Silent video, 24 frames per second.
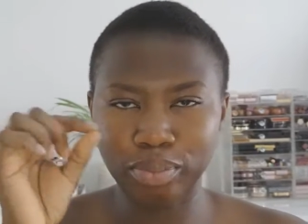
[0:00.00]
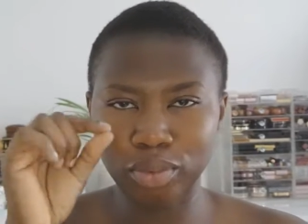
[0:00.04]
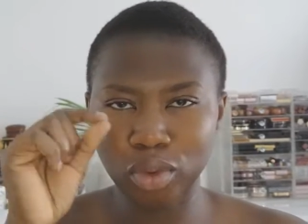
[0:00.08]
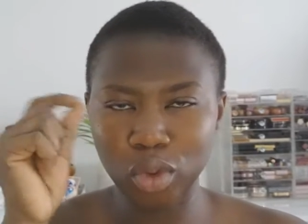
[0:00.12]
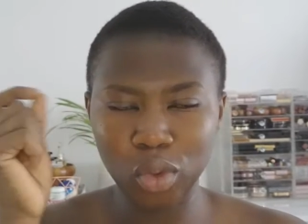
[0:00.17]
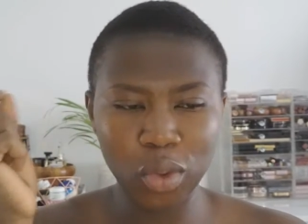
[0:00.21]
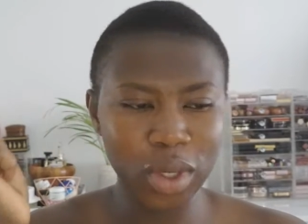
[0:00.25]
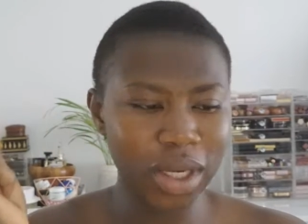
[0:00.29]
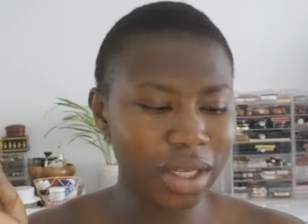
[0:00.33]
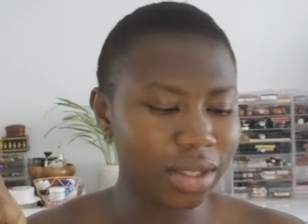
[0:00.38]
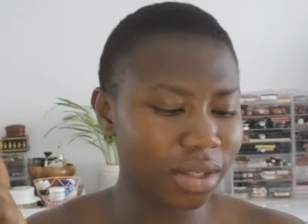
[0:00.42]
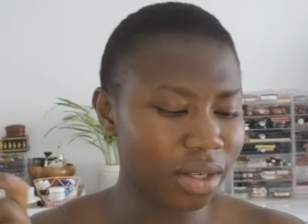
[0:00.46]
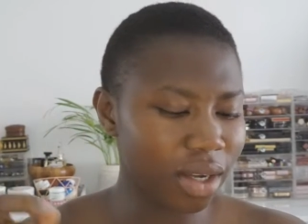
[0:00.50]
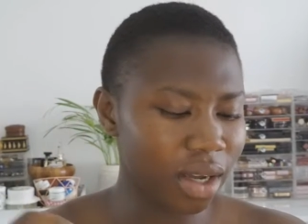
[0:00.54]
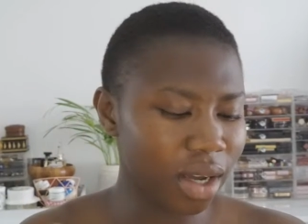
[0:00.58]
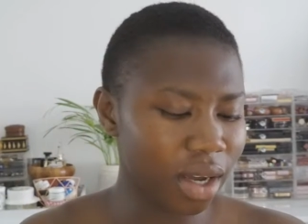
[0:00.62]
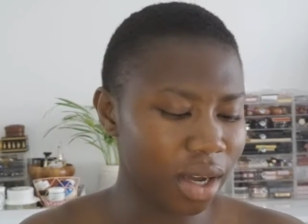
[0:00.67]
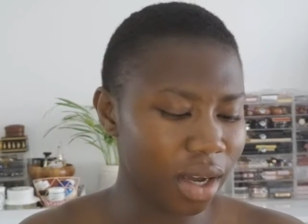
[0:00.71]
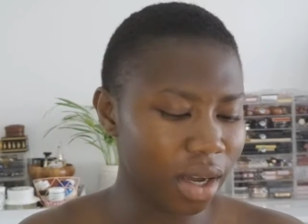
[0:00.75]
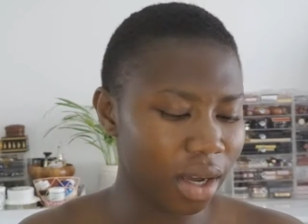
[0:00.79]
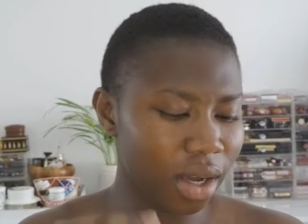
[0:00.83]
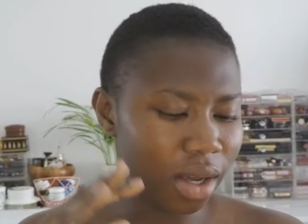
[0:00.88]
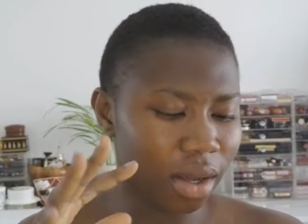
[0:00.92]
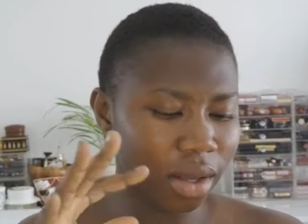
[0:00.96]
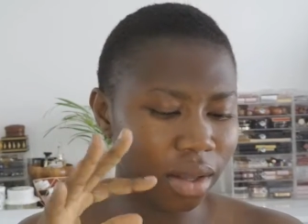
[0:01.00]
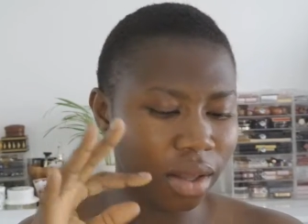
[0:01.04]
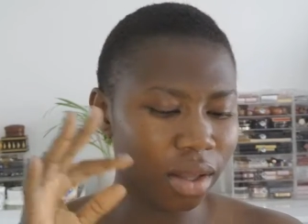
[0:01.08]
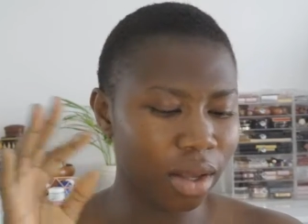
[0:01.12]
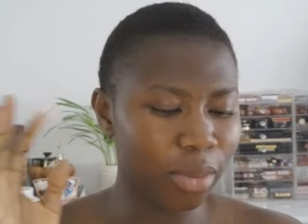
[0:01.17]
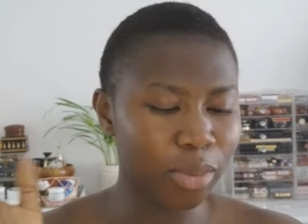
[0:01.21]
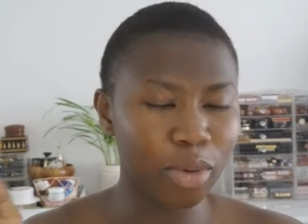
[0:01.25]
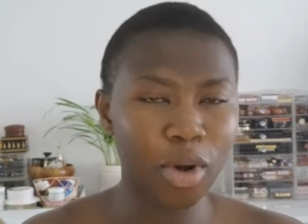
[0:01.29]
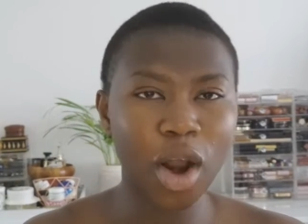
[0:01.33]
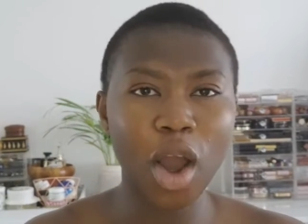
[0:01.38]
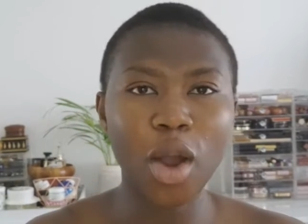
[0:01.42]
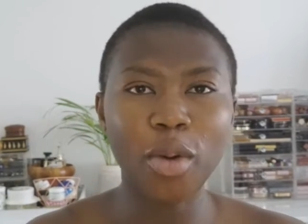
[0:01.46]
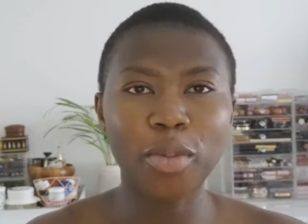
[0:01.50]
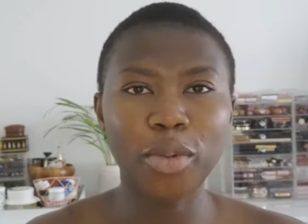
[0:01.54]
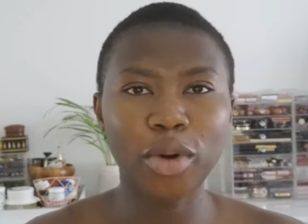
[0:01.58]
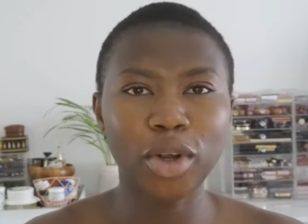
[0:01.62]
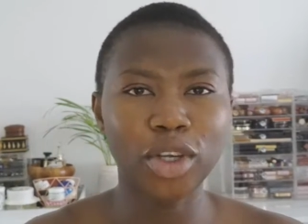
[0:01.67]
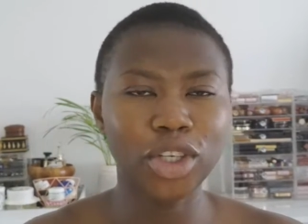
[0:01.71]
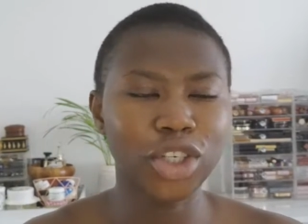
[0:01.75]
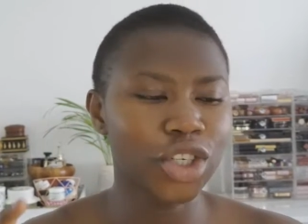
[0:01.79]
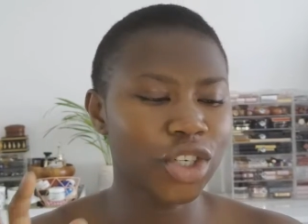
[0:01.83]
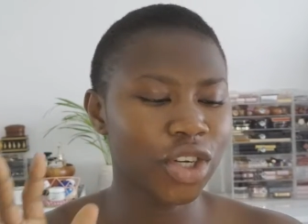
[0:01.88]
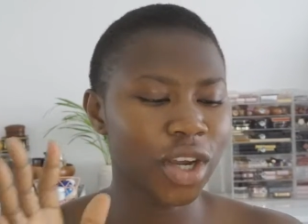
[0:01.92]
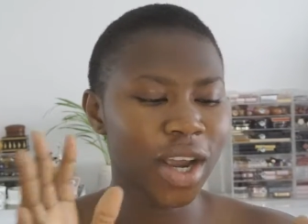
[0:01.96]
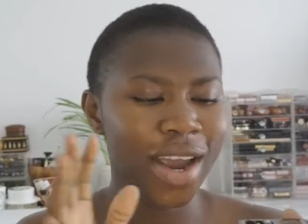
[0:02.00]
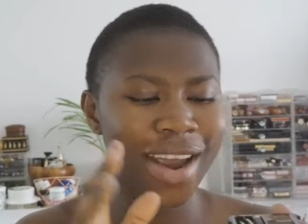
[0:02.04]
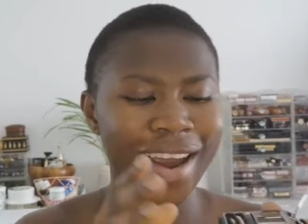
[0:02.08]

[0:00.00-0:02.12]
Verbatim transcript: tweezer, the brow brush,